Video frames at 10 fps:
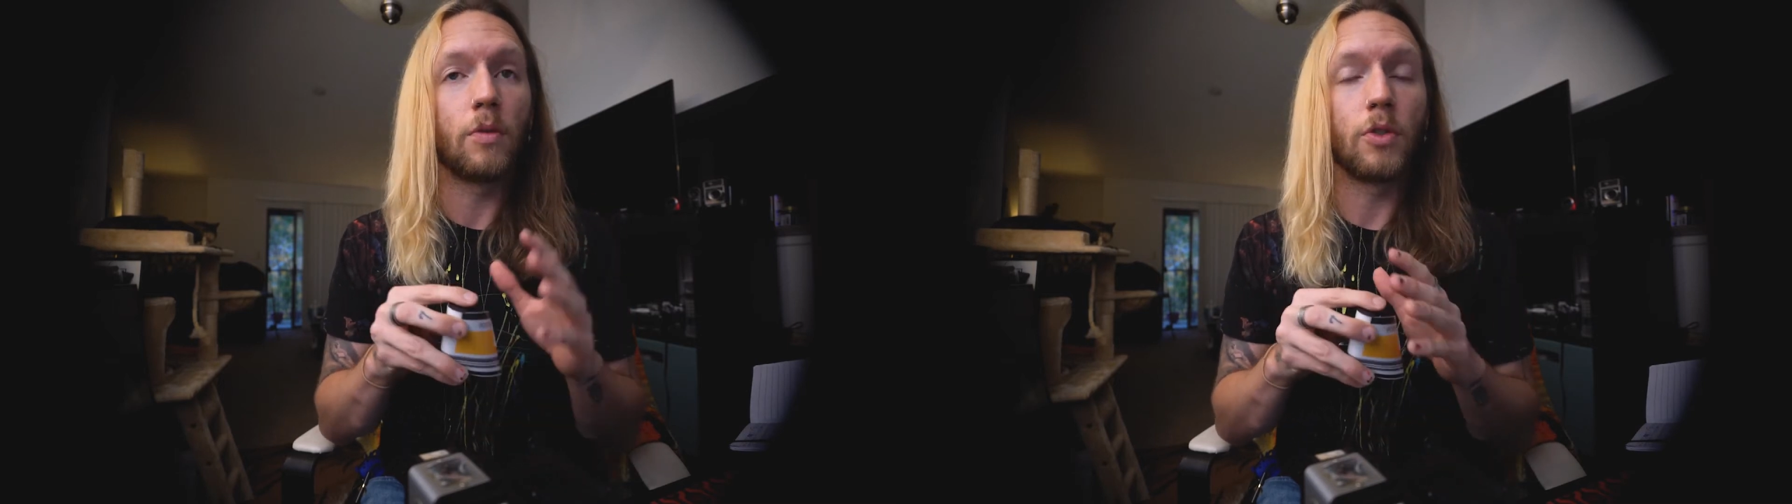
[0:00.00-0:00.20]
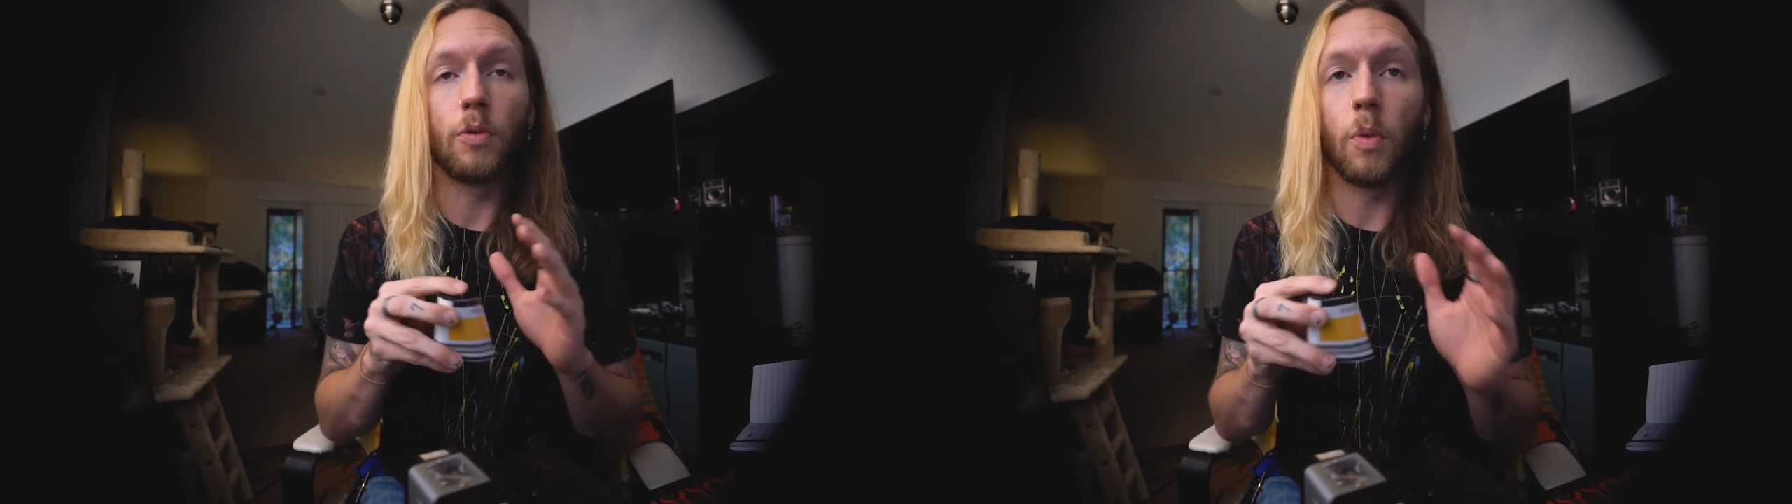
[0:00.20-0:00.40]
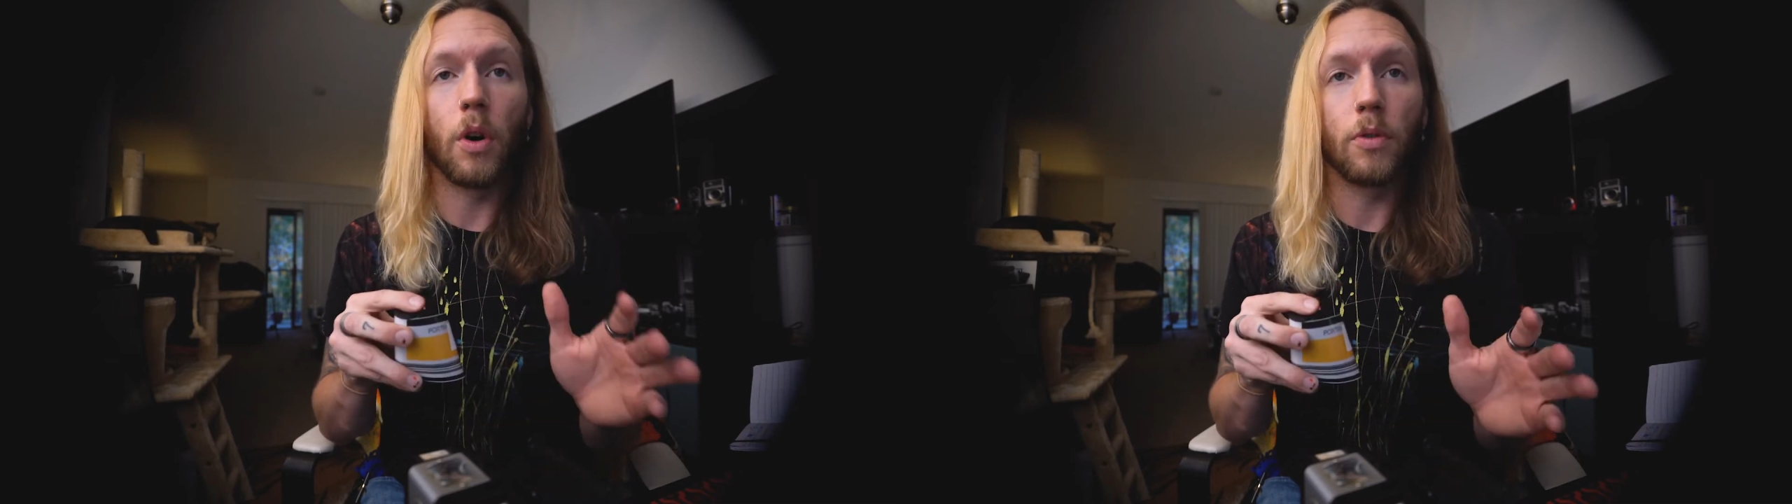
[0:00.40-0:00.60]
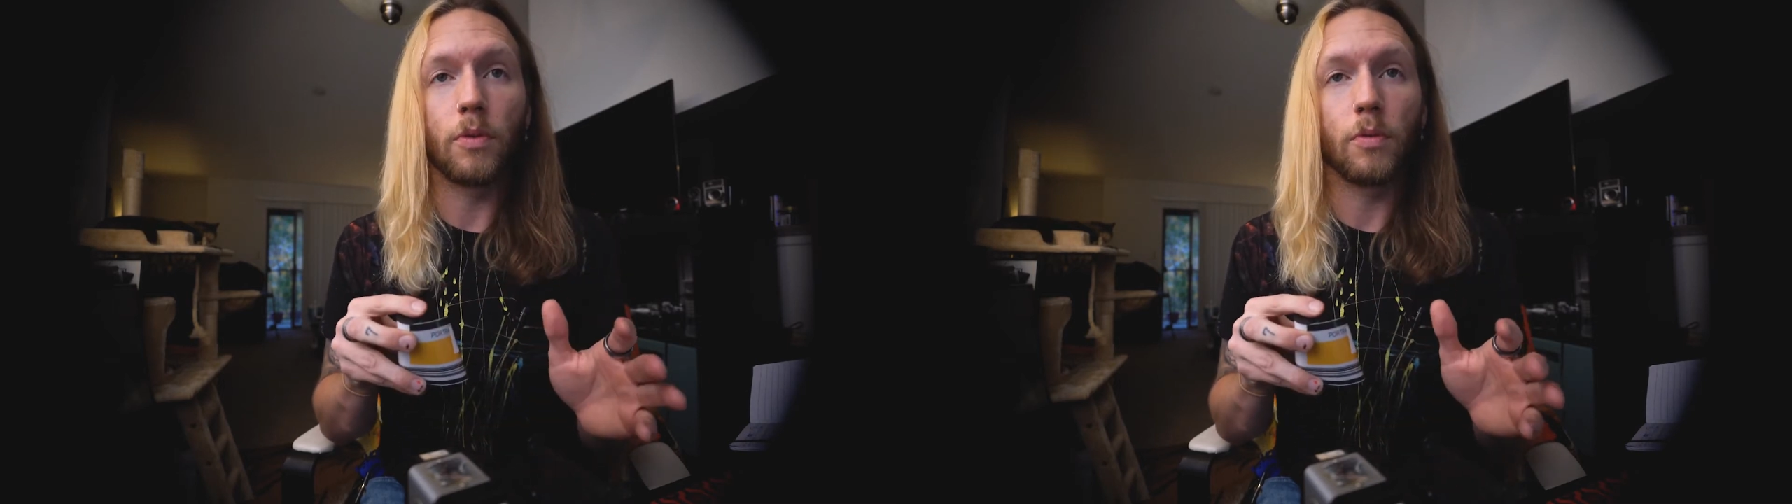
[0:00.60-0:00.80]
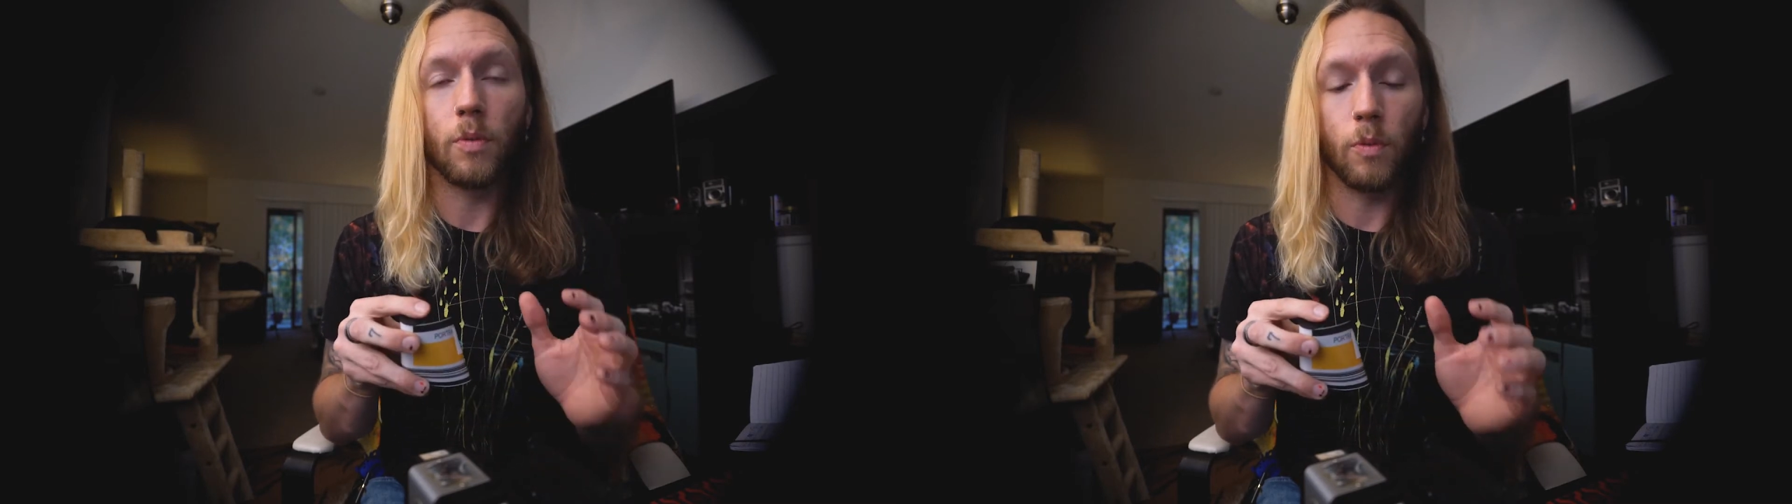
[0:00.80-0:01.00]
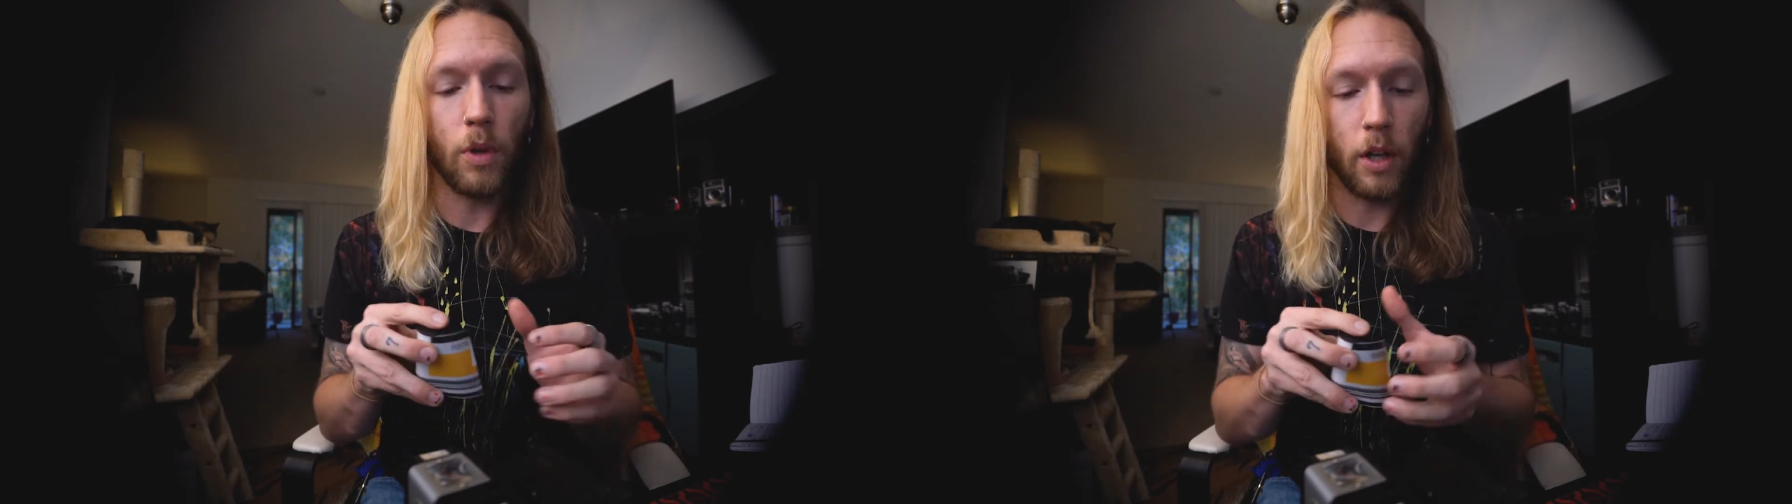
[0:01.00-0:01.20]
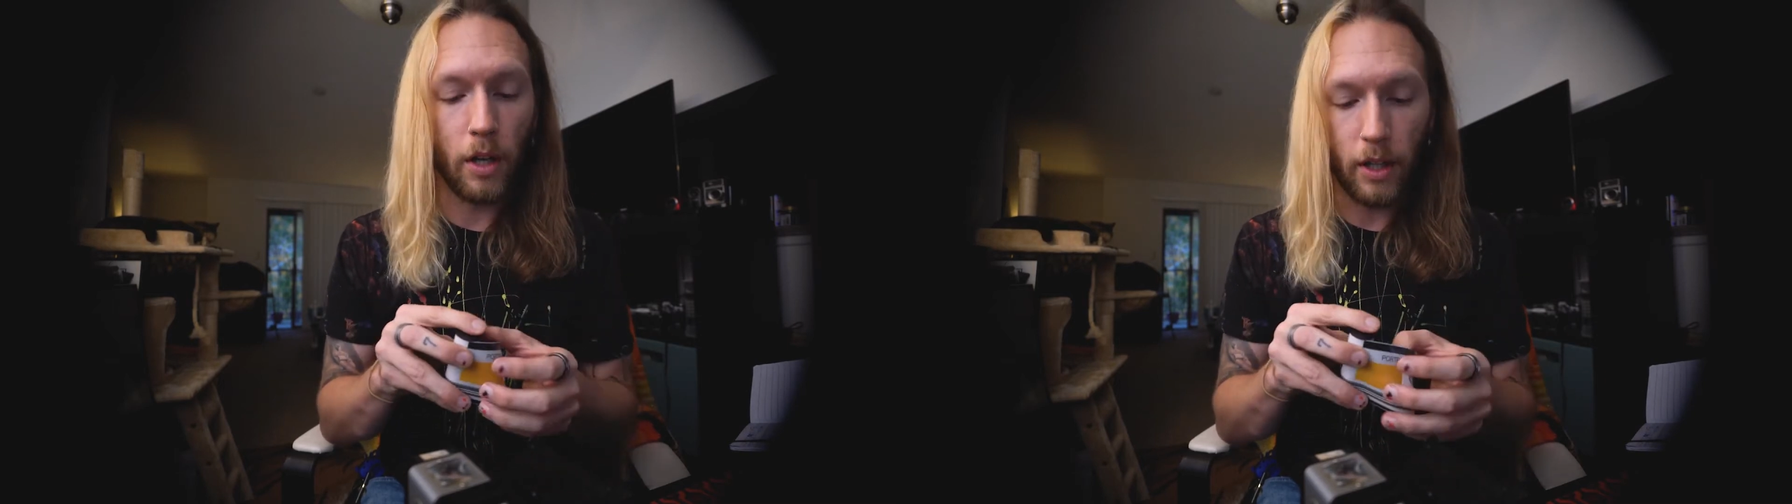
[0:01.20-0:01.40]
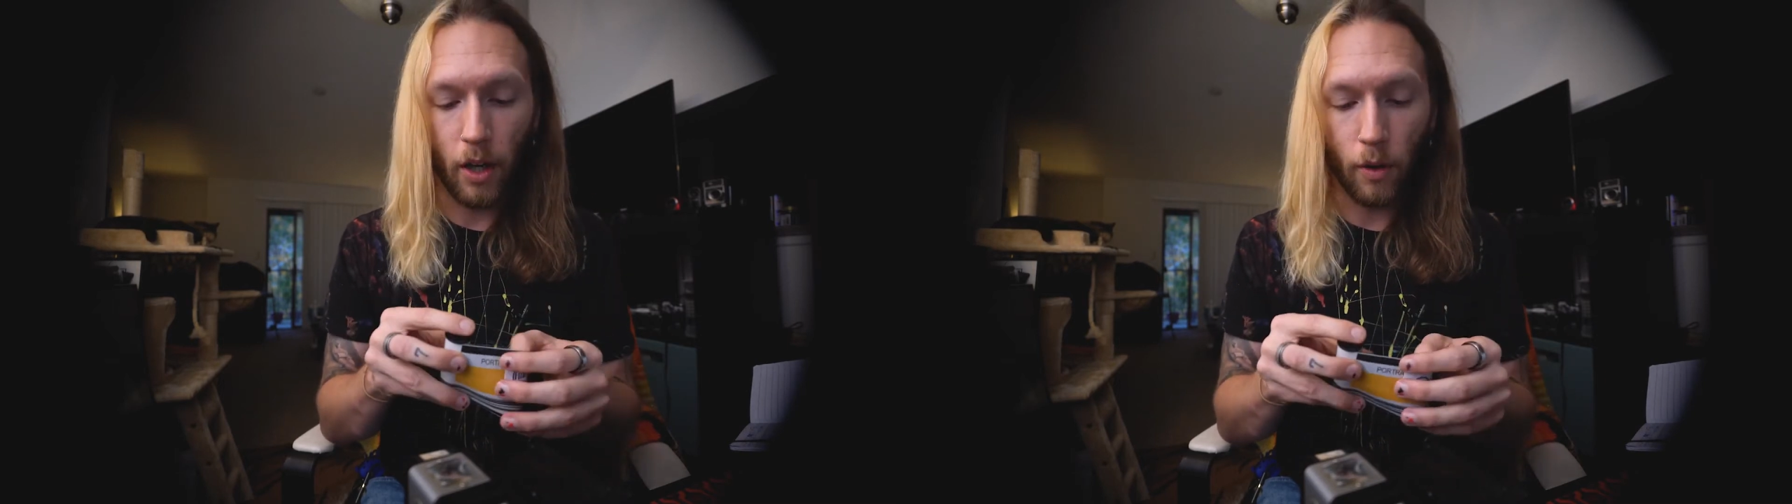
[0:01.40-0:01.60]
you won't
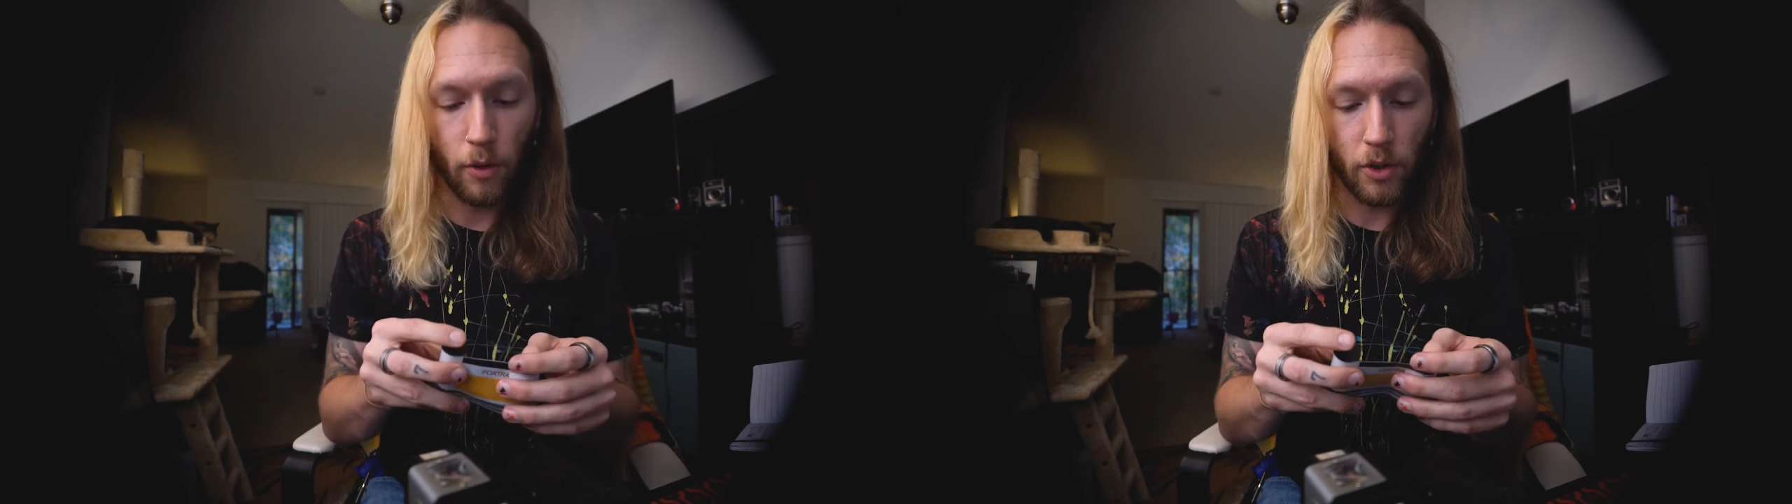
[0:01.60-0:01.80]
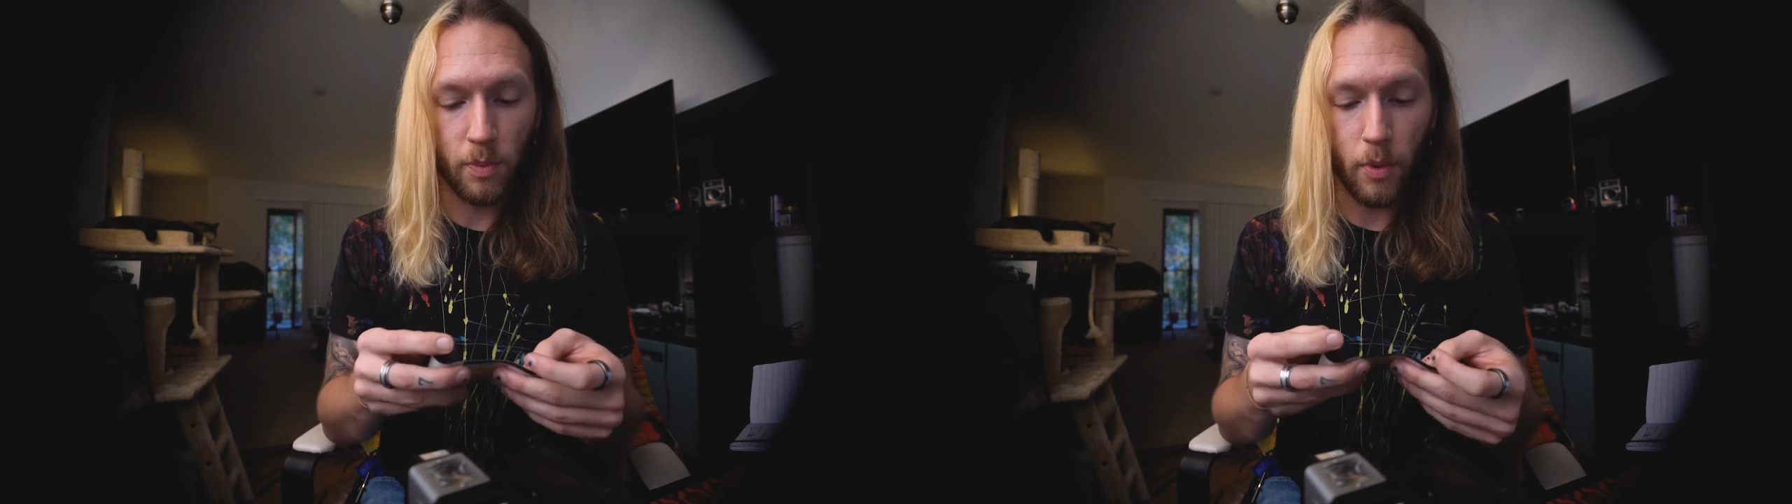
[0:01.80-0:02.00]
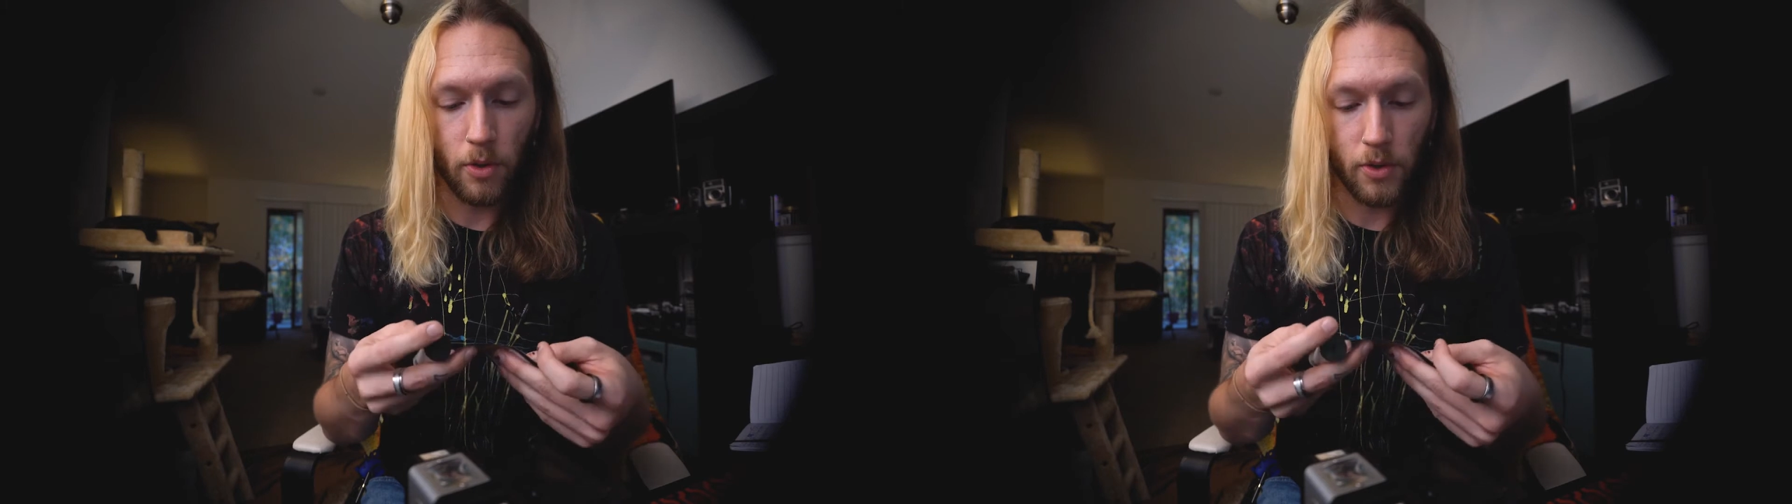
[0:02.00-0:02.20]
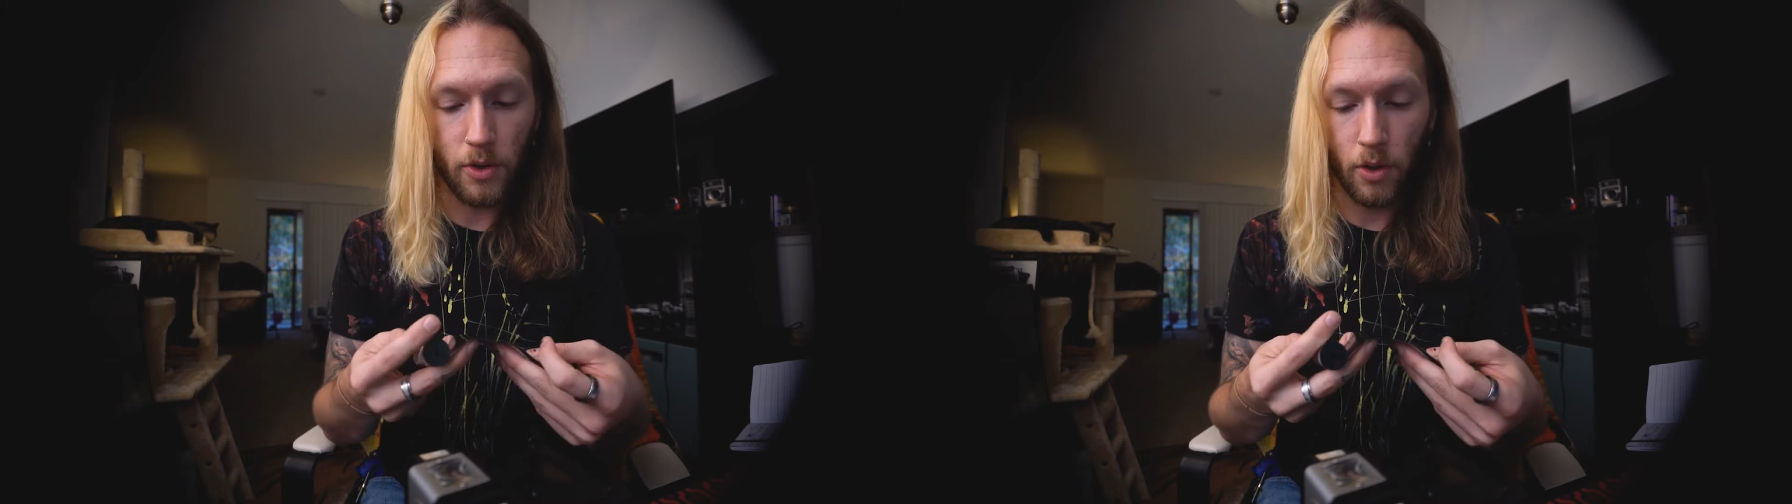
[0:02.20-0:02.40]
overexpose